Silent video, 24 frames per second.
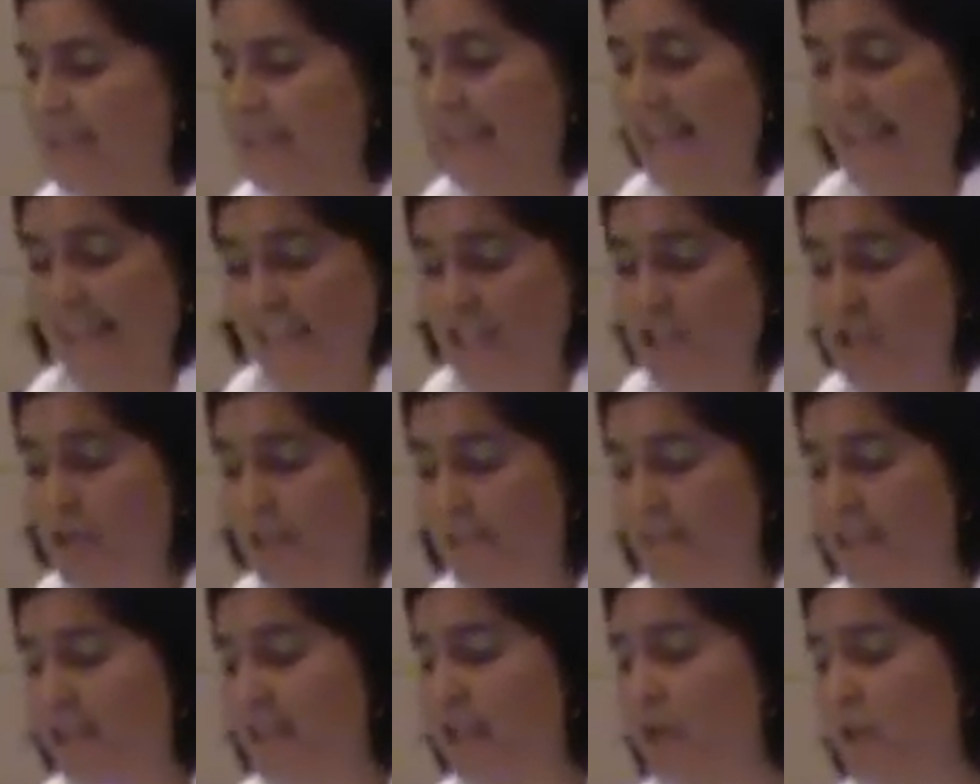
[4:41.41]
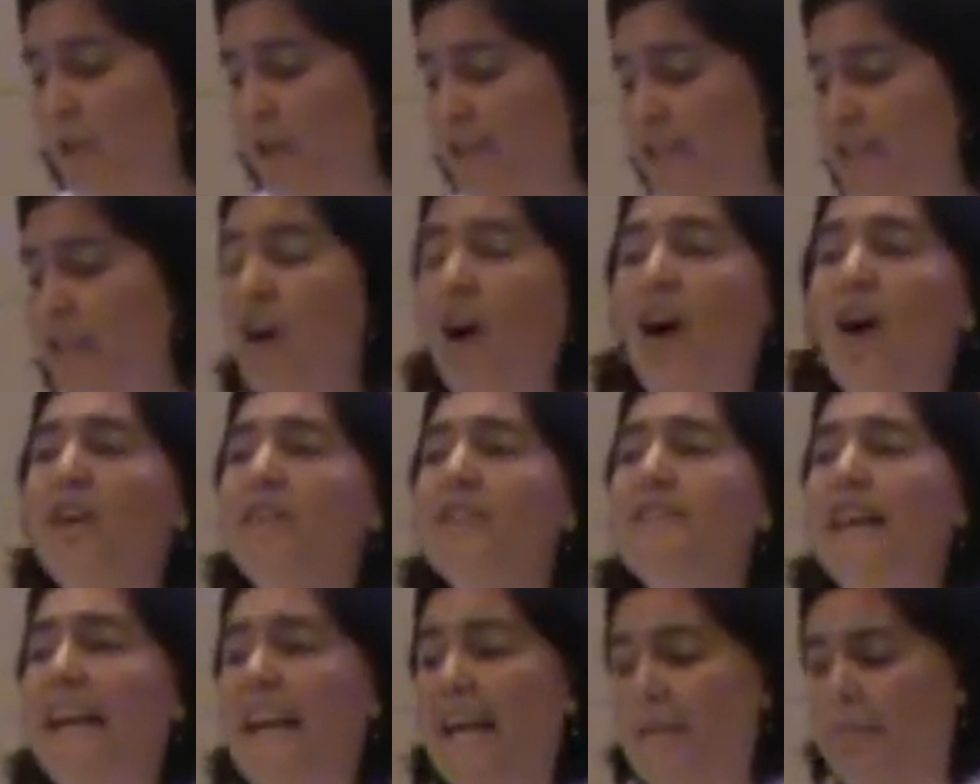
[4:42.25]
The angel of the Lord
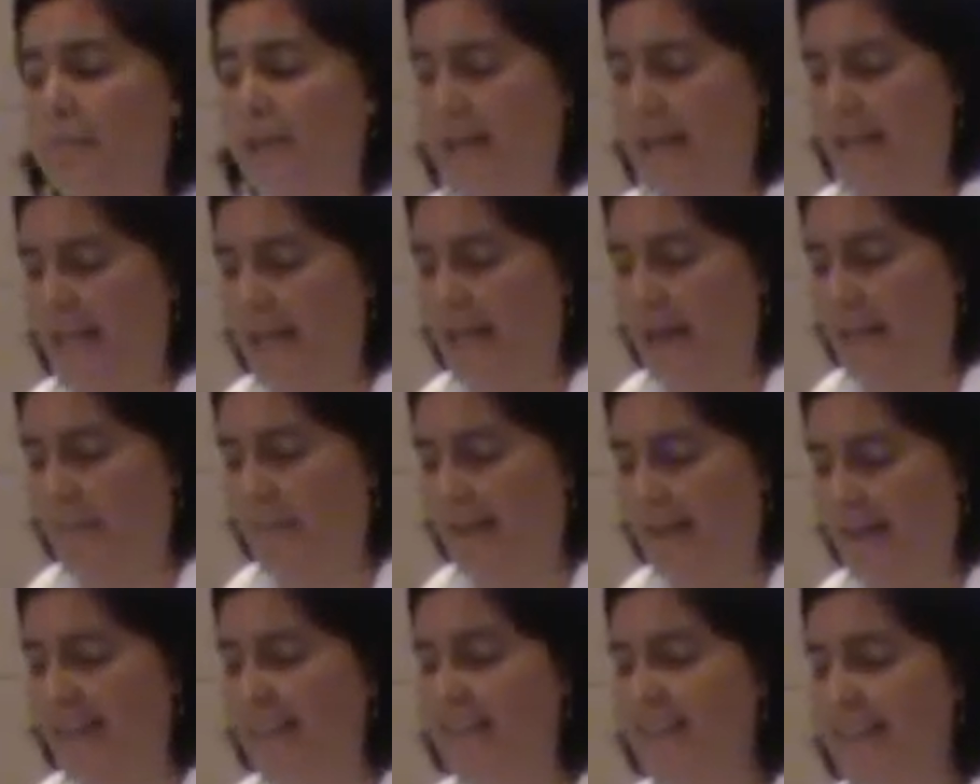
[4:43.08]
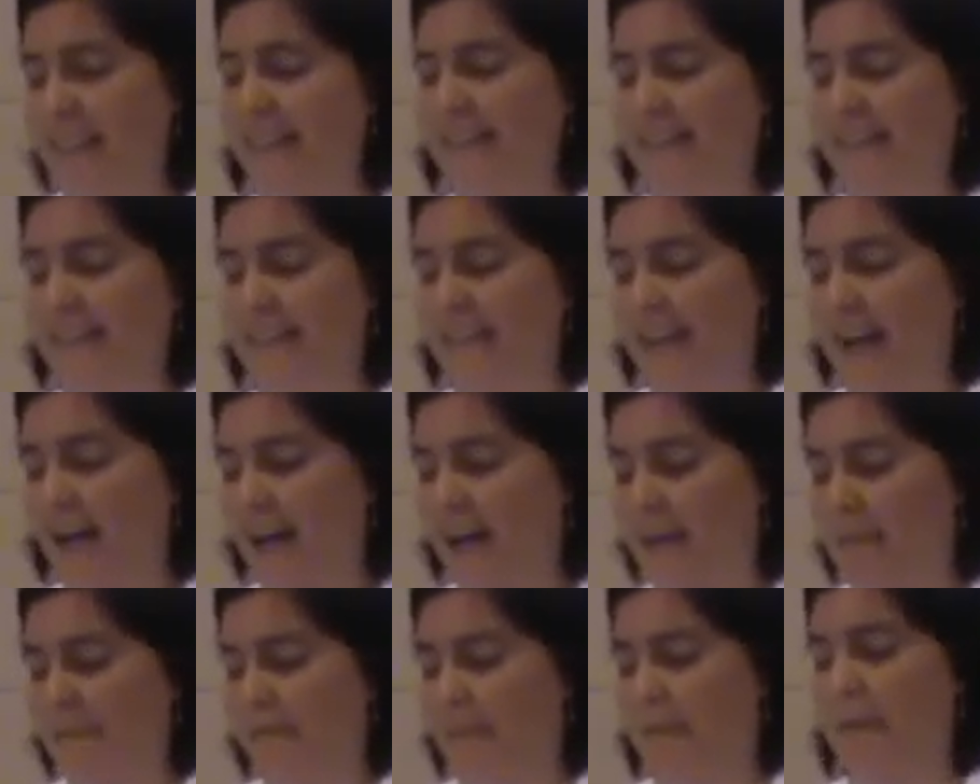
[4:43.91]
called to Abraham a second
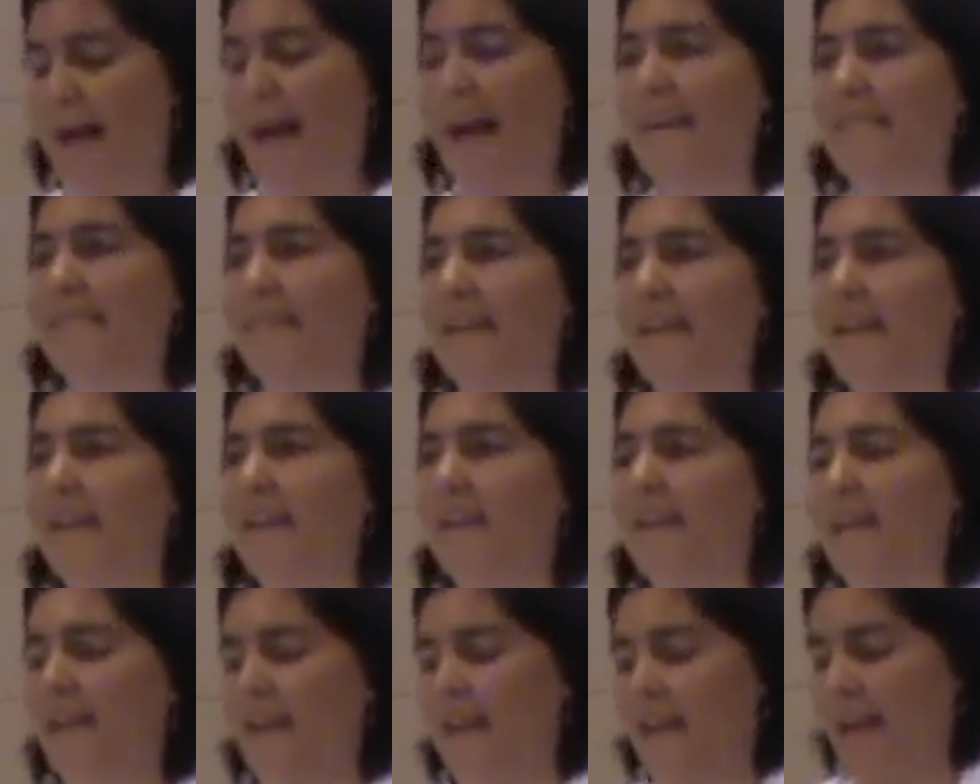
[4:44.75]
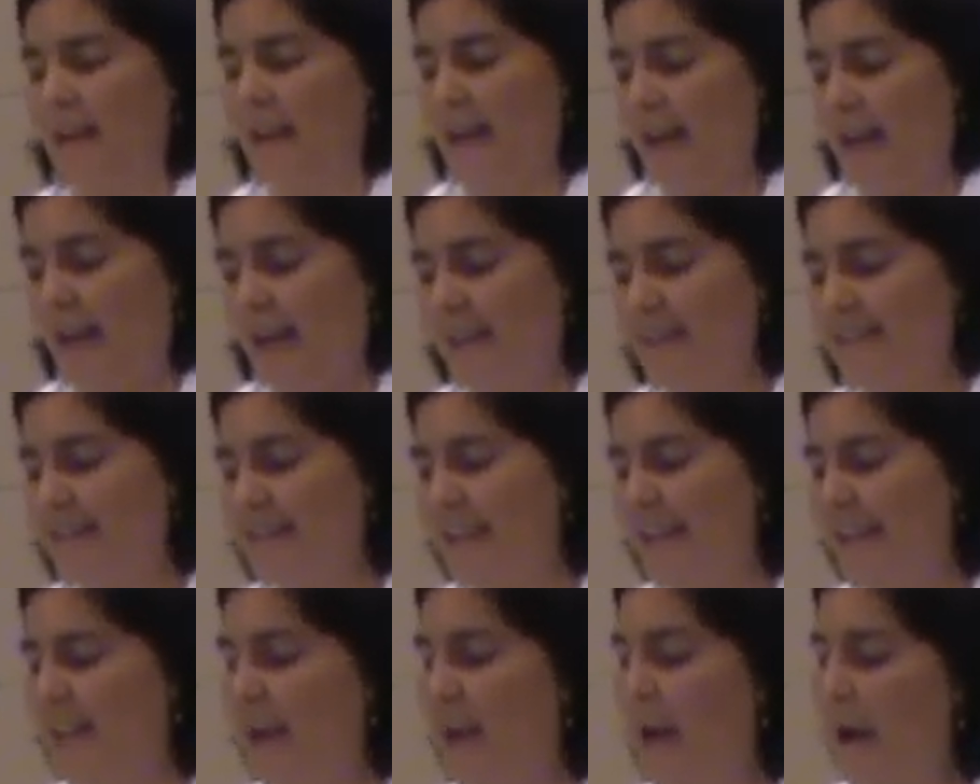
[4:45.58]
time from heaven and
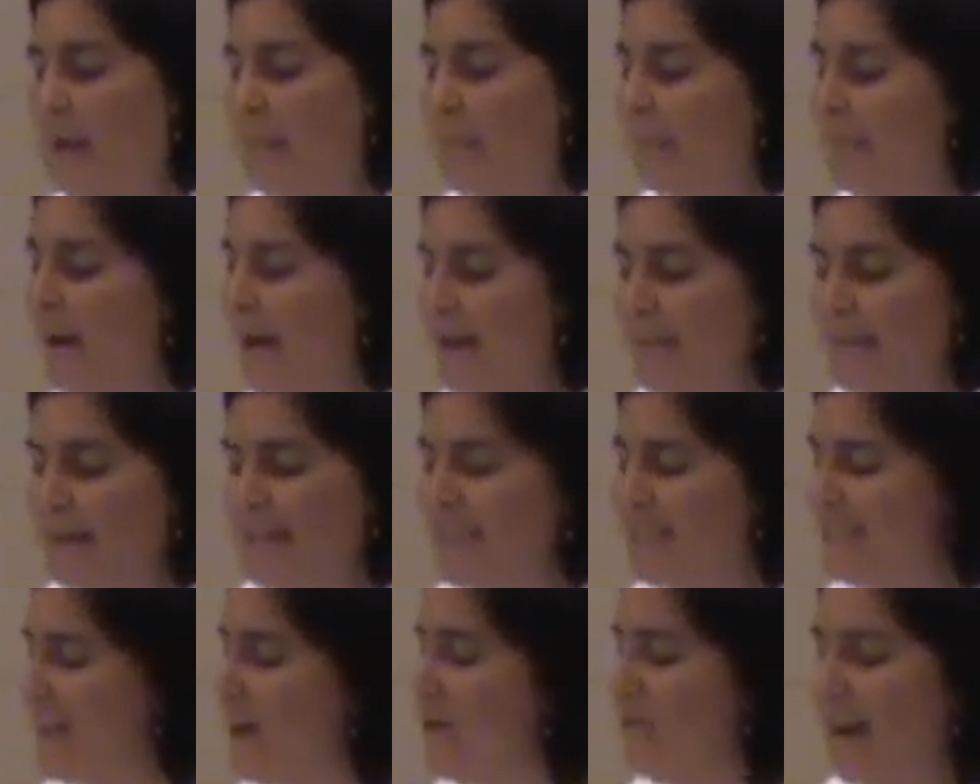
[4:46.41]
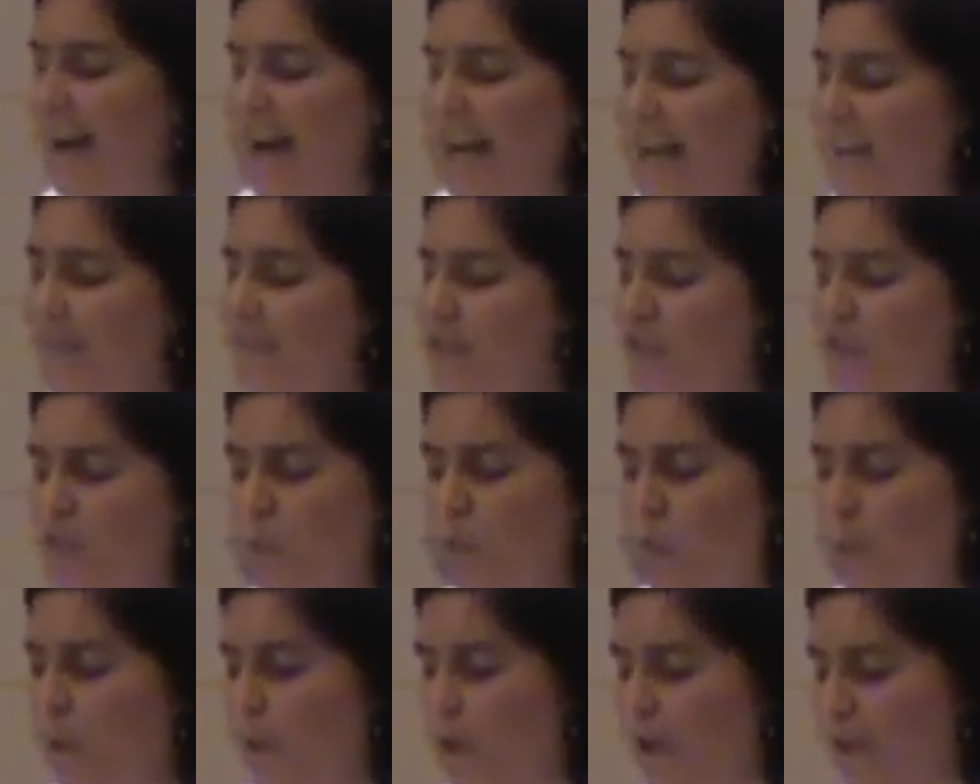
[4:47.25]
said, "By myself I have
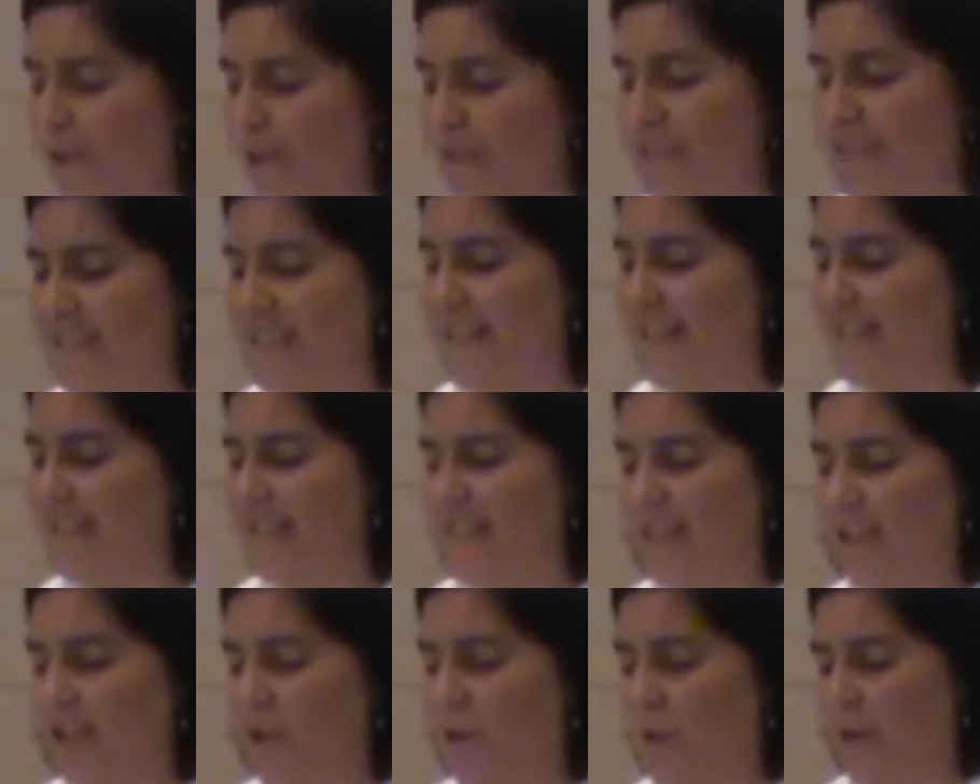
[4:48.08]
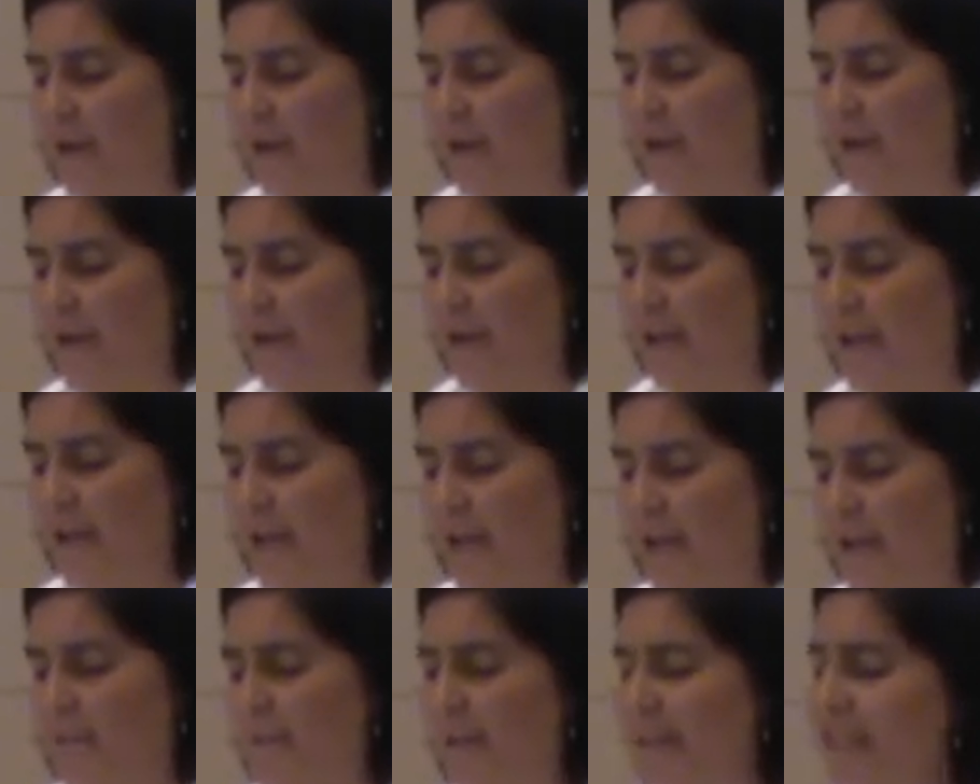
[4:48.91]
sworn, says the Lord,
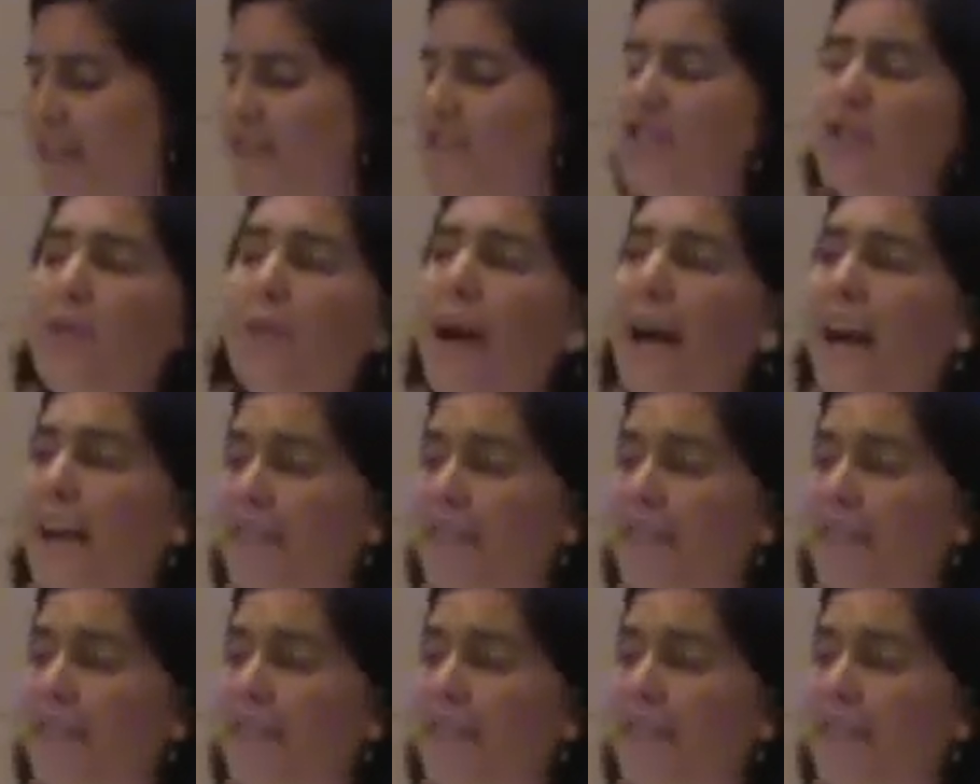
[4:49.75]
because you